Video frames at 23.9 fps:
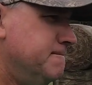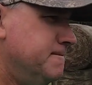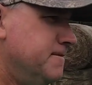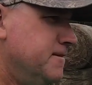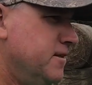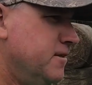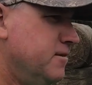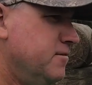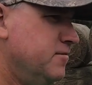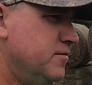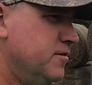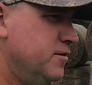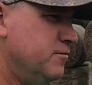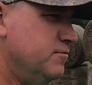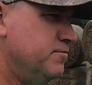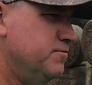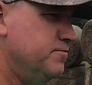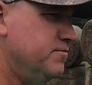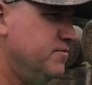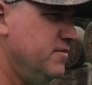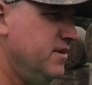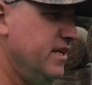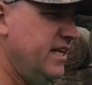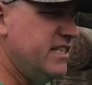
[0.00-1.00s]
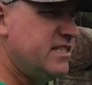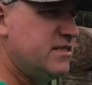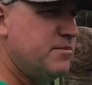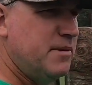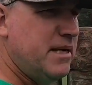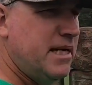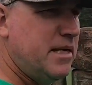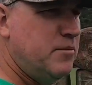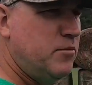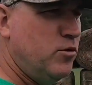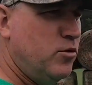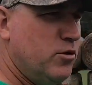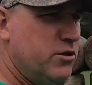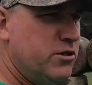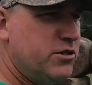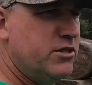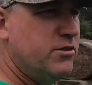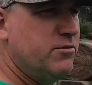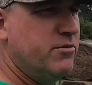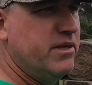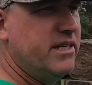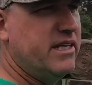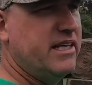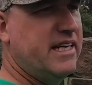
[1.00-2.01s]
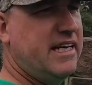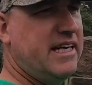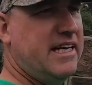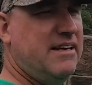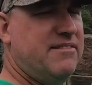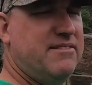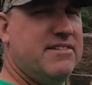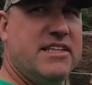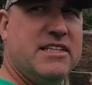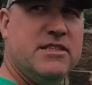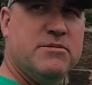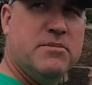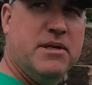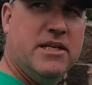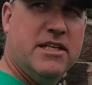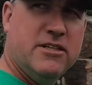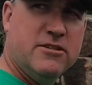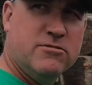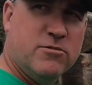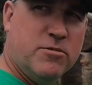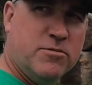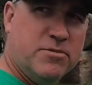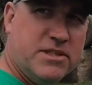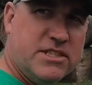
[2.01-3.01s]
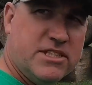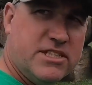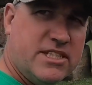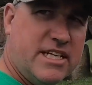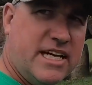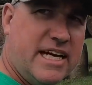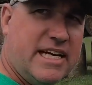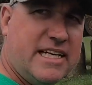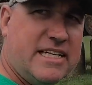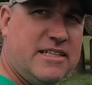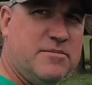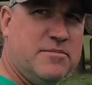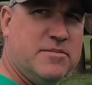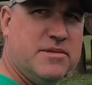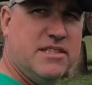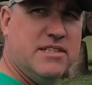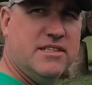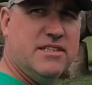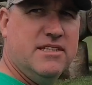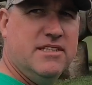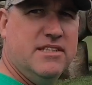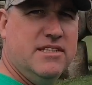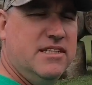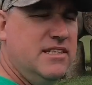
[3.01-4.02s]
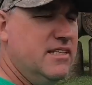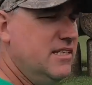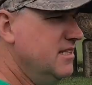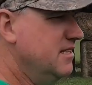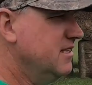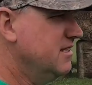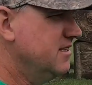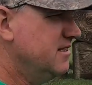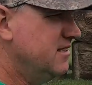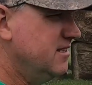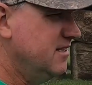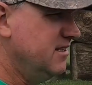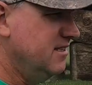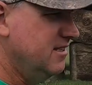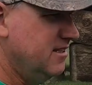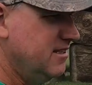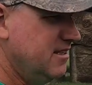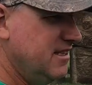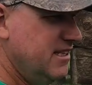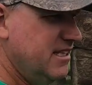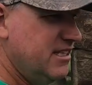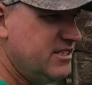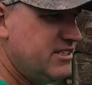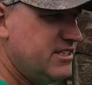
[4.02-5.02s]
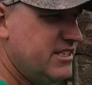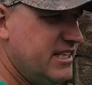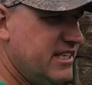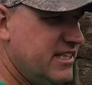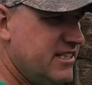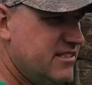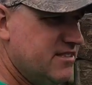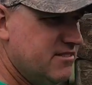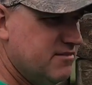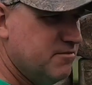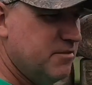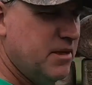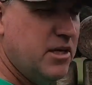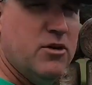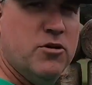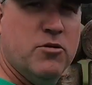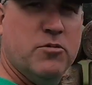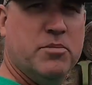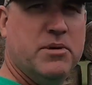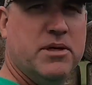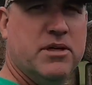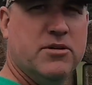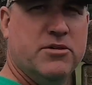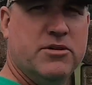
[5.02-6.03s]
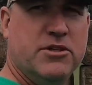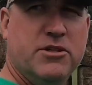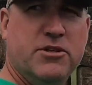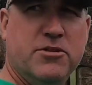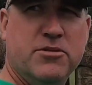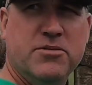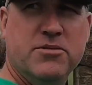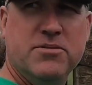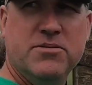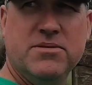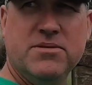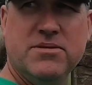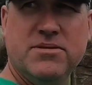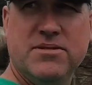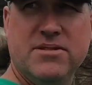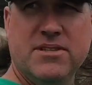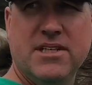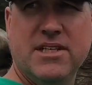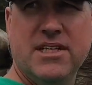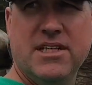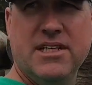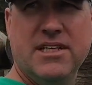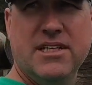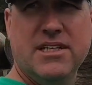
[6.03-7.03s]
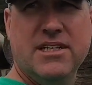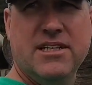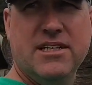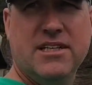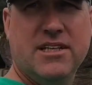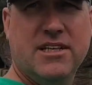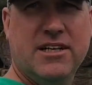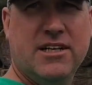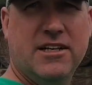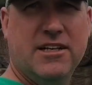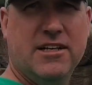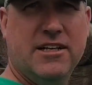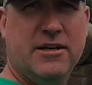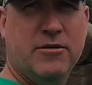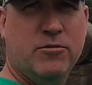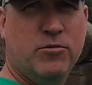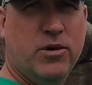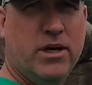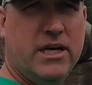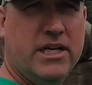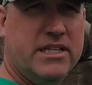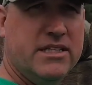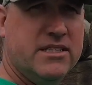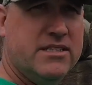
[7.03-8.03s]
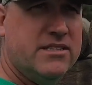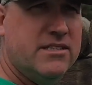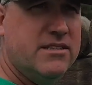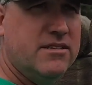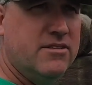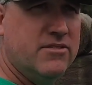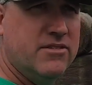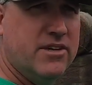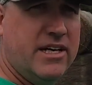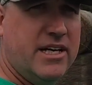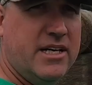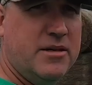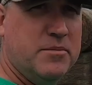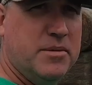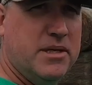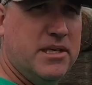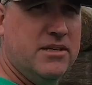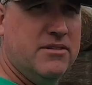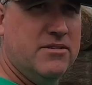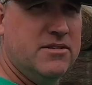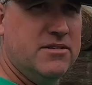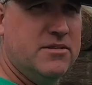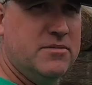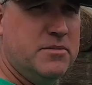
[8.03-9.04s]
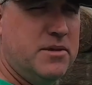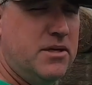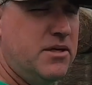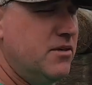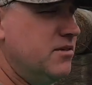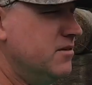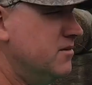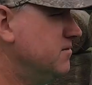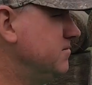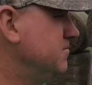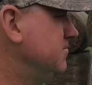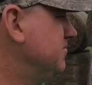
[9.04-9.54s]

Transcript: The least amount of moisture we can have in these bales when we stack them, the less chance of mold, mildew, and waste on the hay bale in the barn.